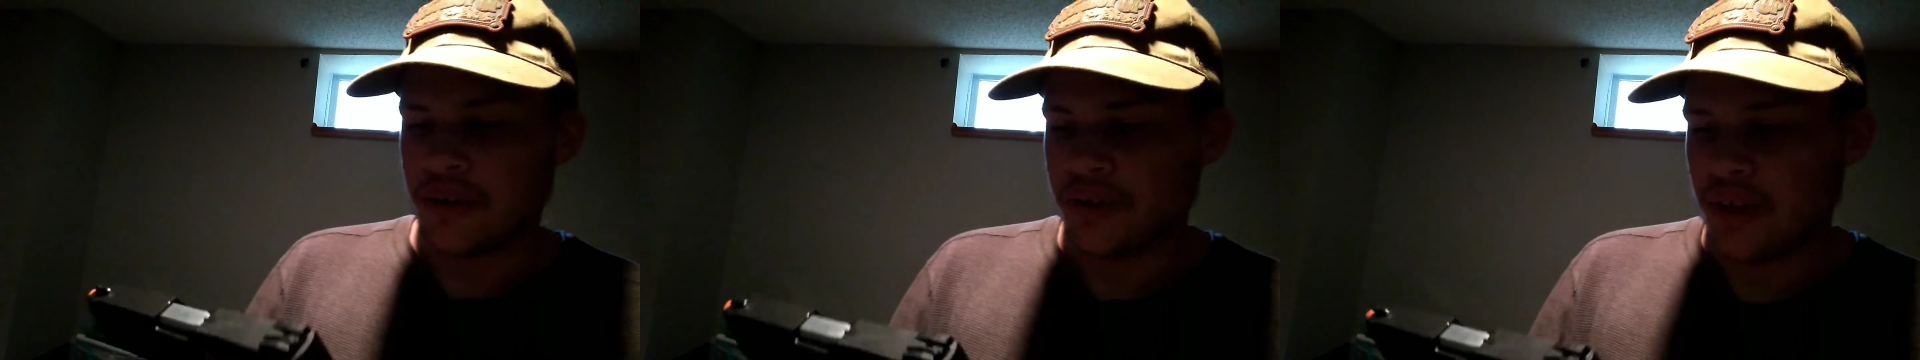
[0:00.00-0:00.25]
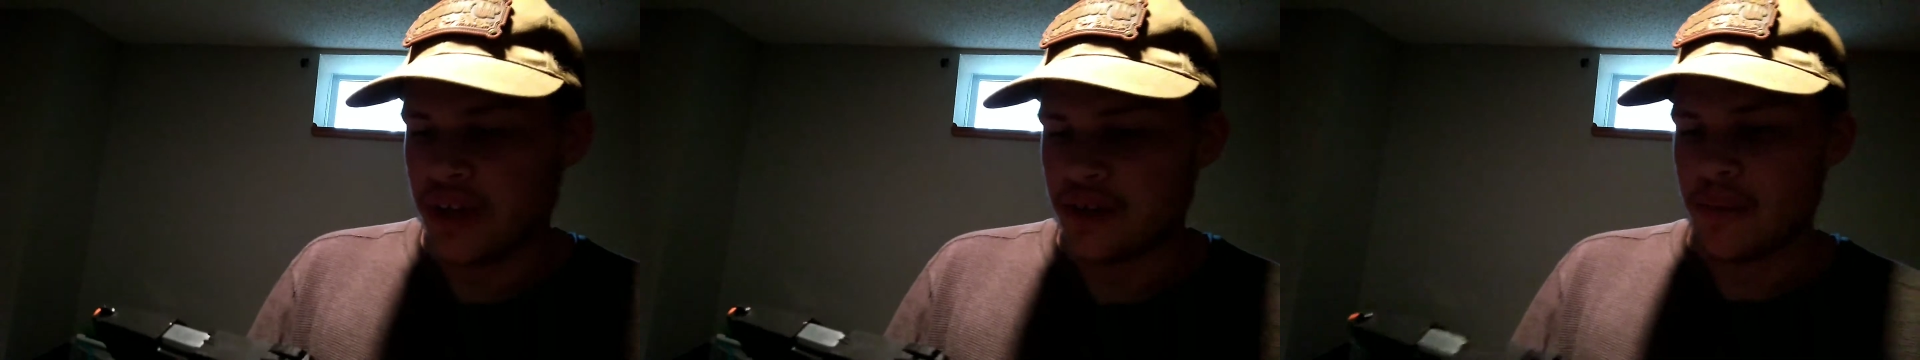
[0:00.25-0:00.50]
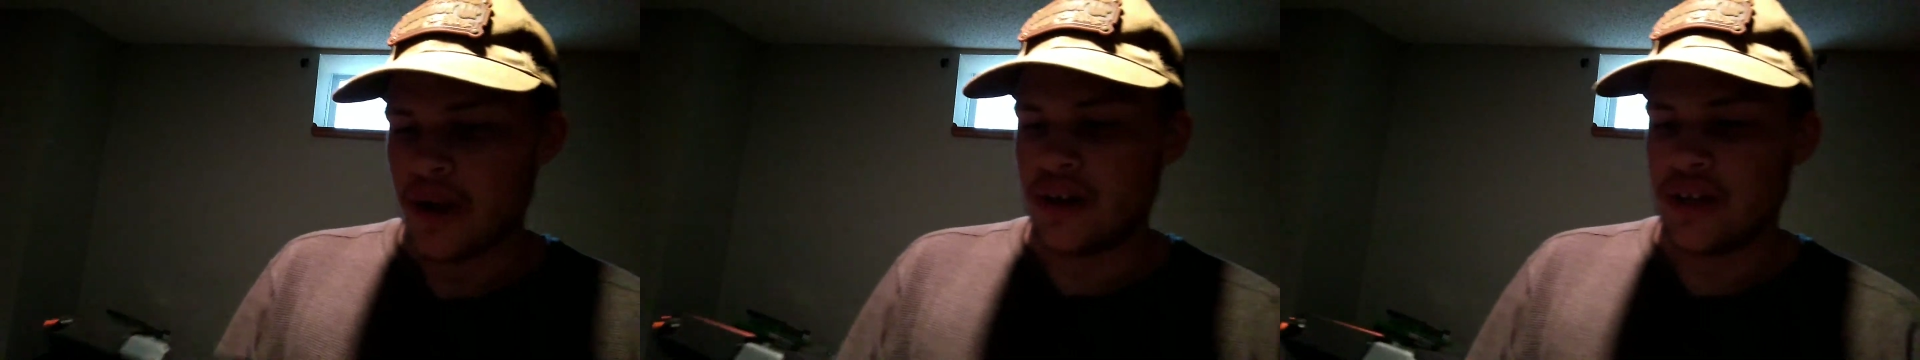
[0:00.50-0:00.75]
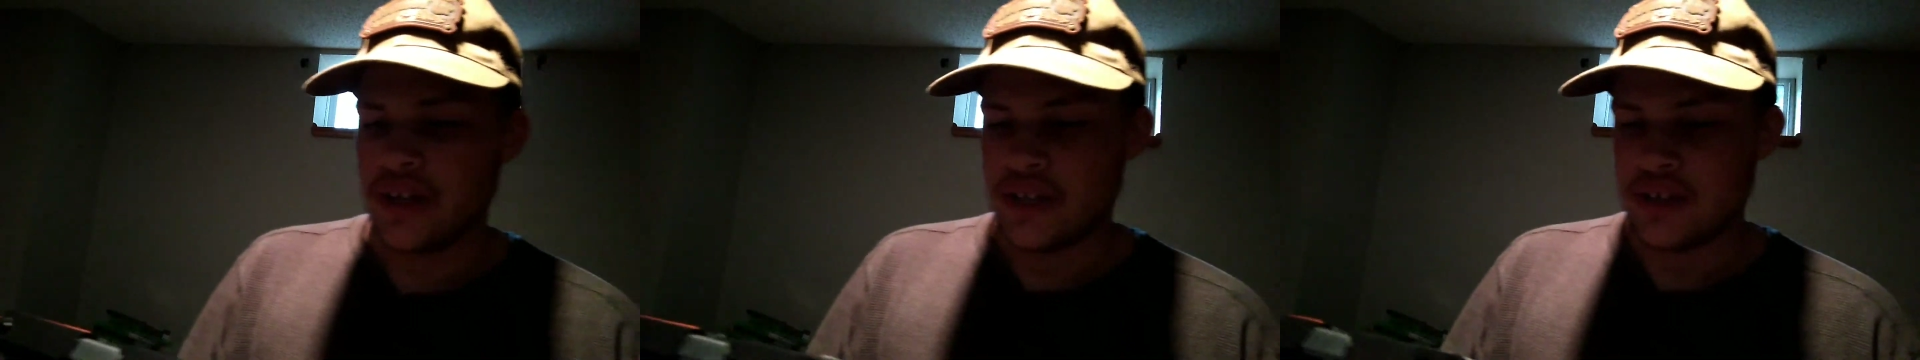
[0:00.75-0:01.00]
like about it
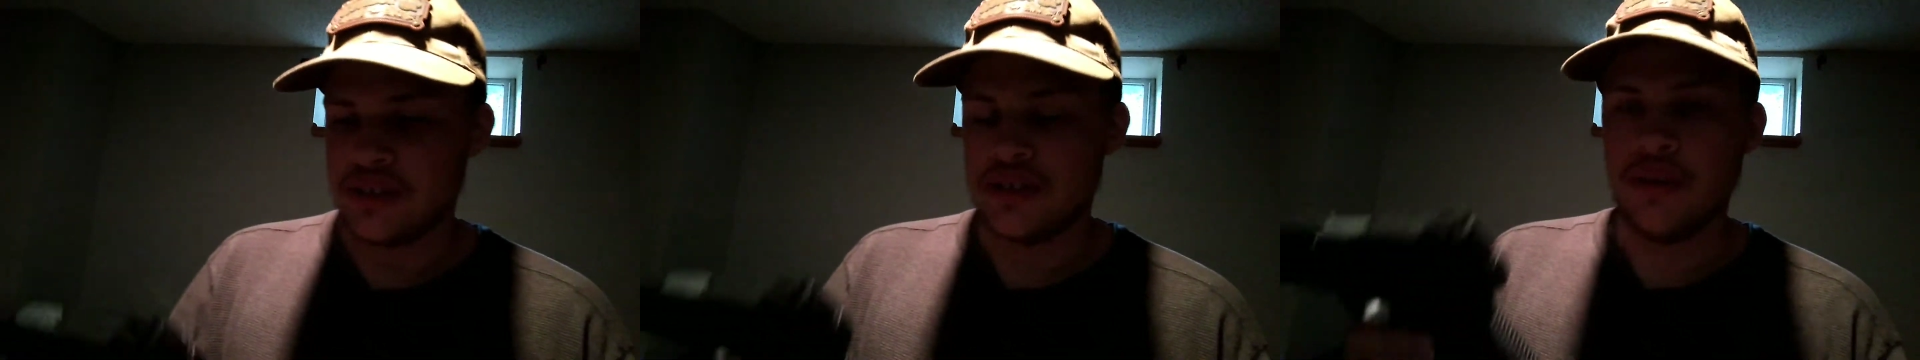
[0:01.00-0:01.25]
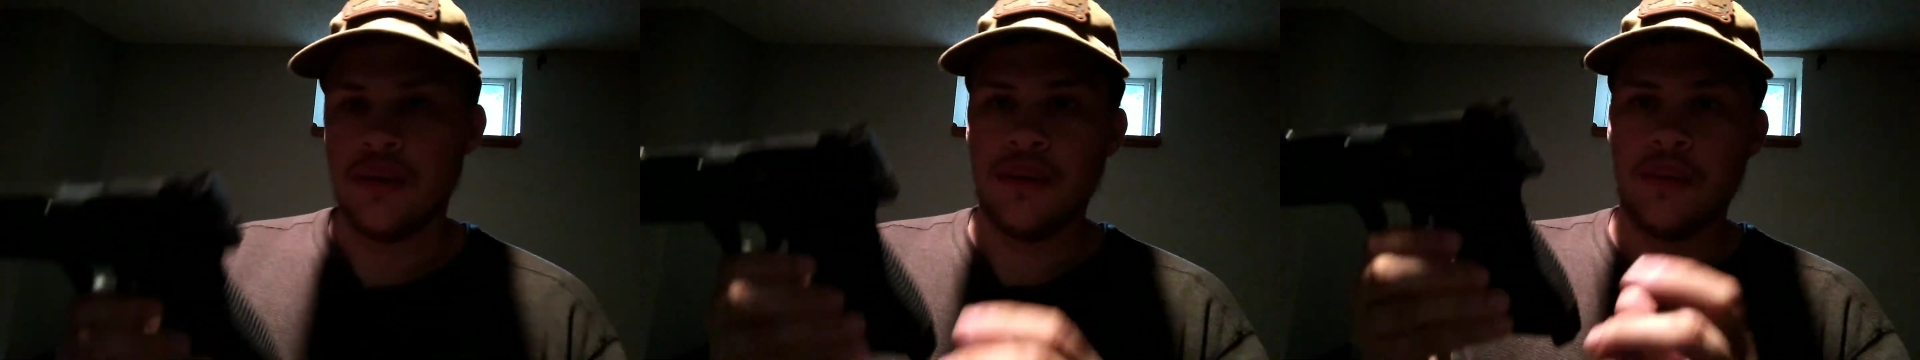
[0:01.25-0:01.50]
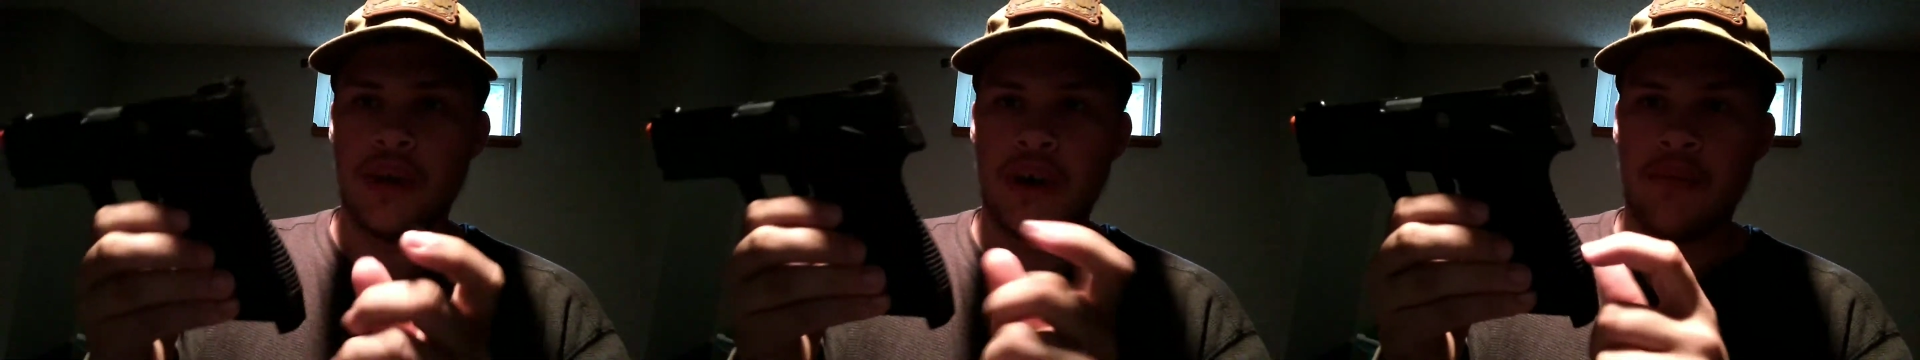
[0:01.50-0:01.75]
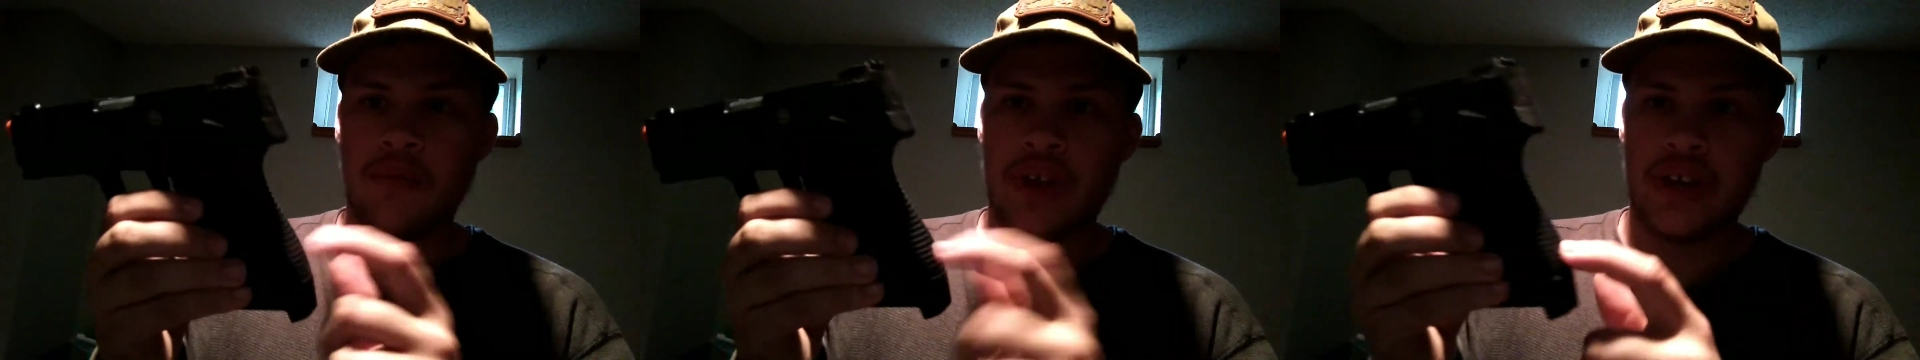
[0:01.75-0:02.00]
is you come
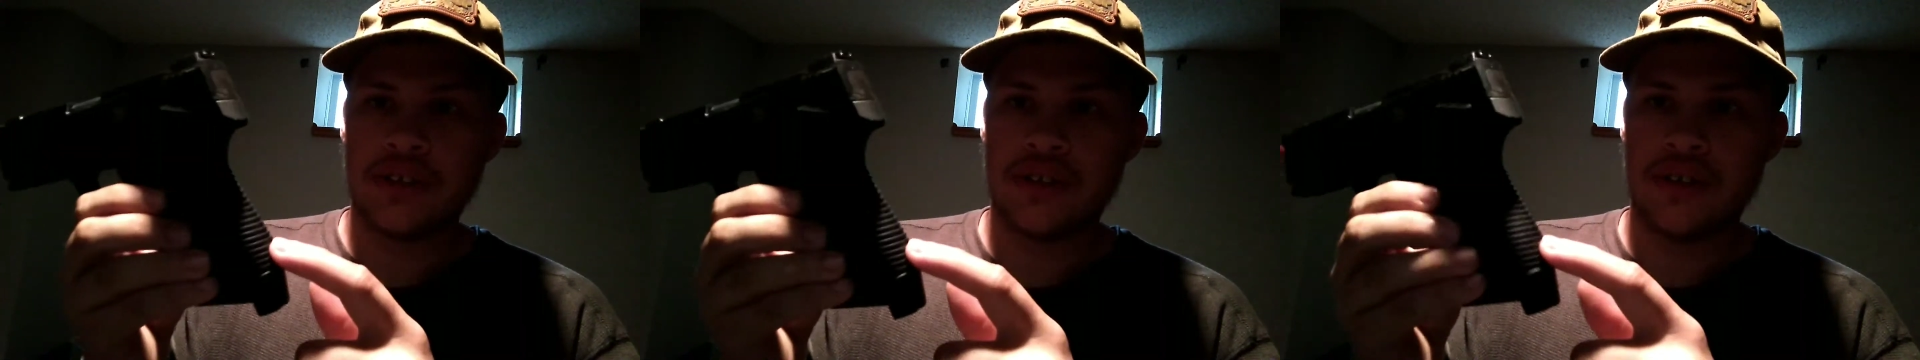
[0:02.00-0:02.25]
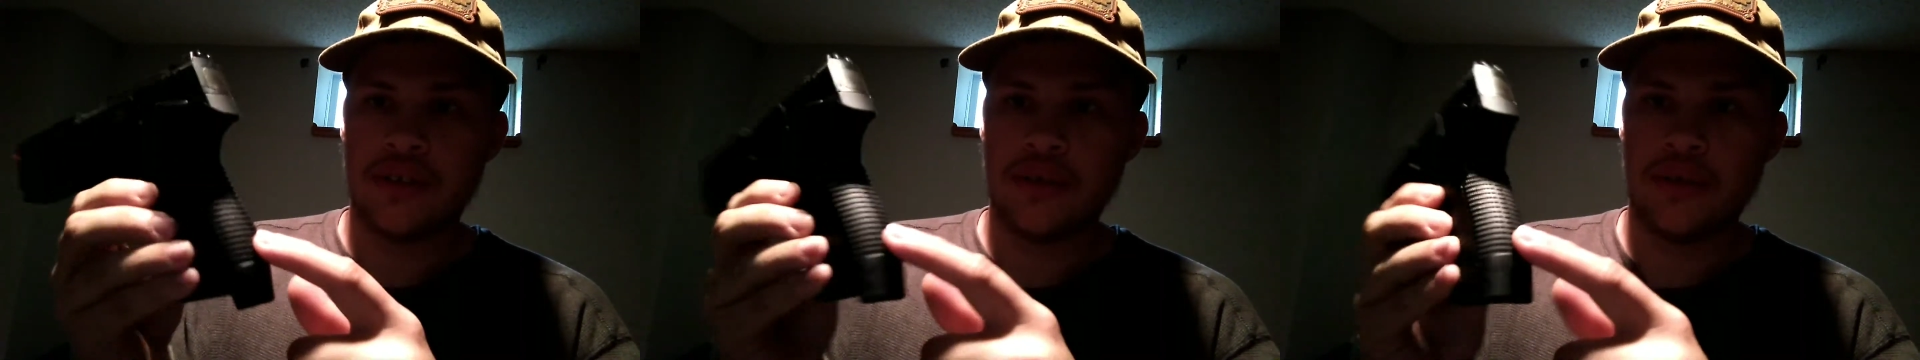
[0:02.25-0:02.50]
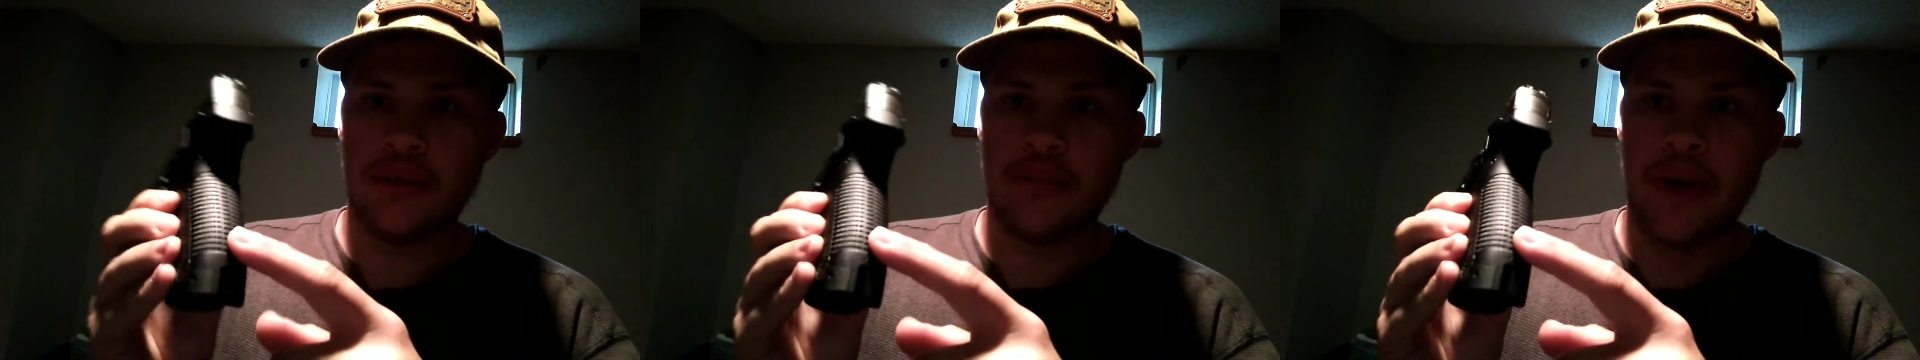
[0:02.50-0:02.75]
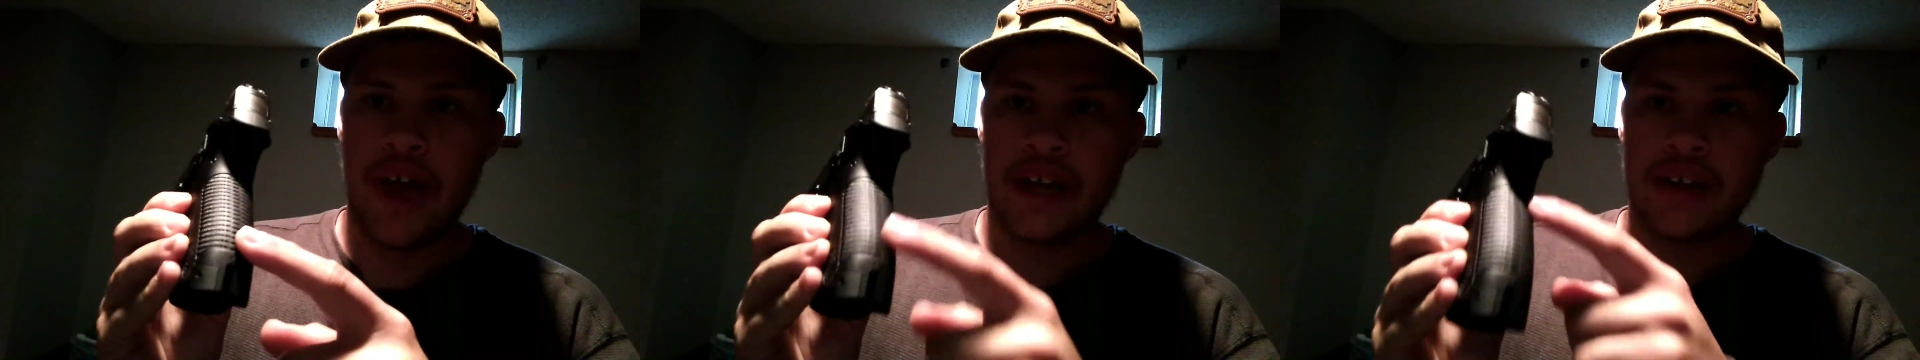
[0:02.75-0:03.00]
with extra little
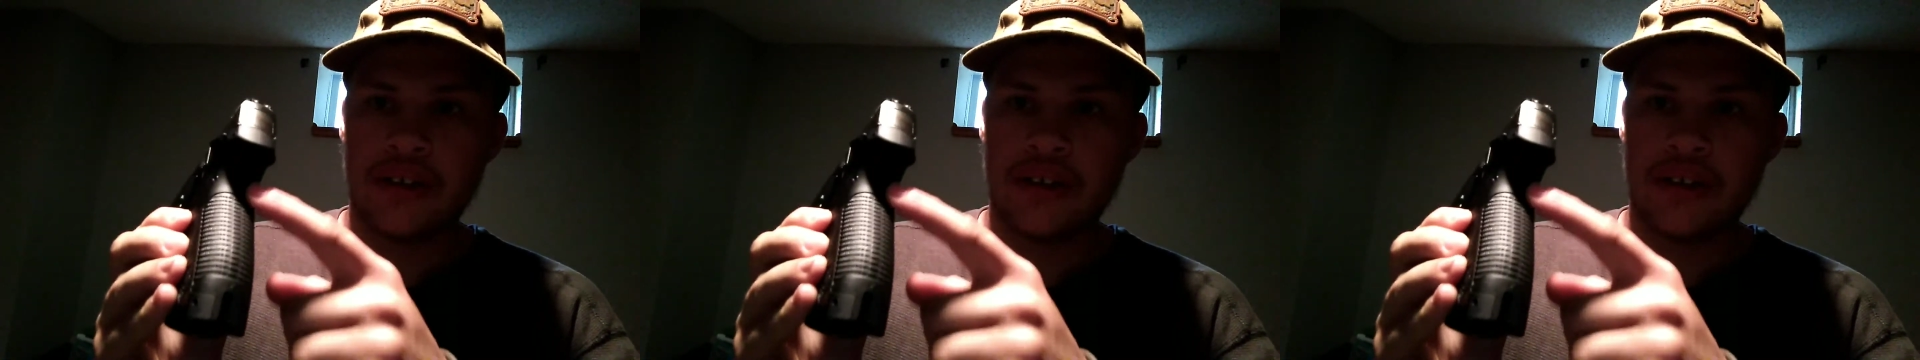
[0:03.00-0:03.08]
back